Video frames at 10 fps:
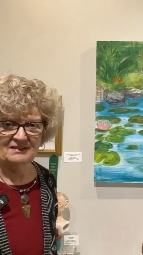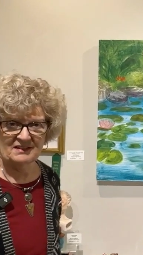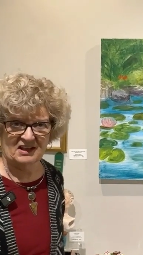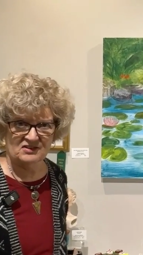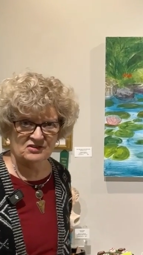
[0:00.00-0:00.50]

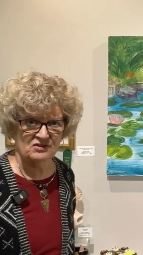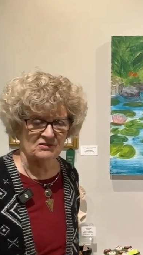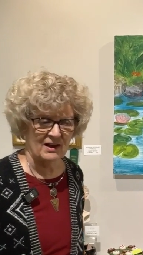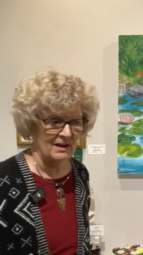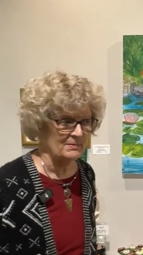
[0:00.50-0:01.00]
catches
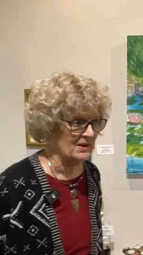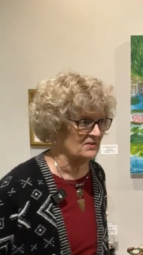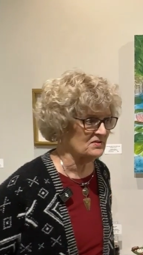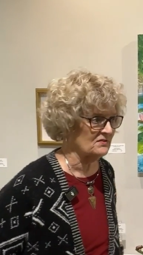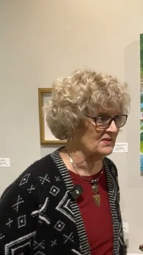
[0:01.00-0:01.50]
your eye
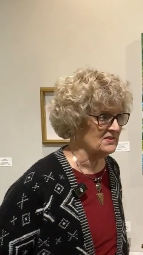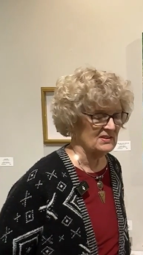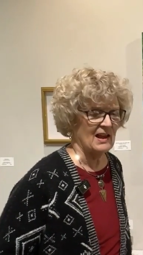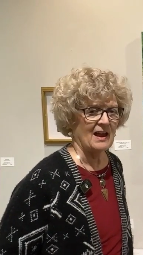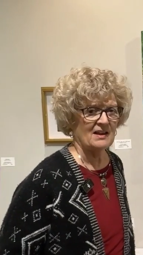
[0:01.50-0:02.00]
because of its
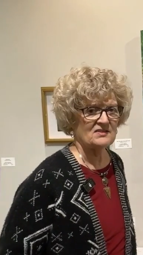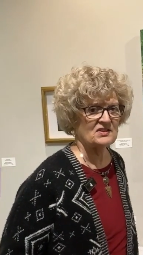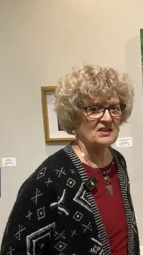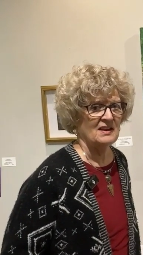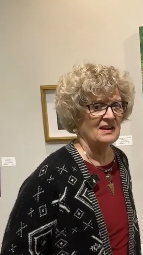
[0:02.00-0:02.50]

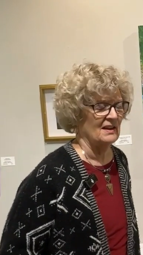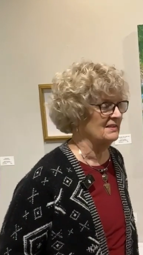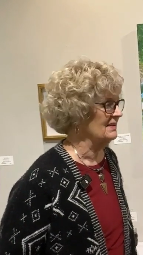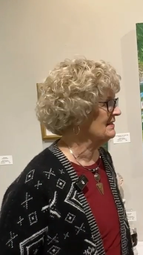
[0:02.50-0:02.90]
size and then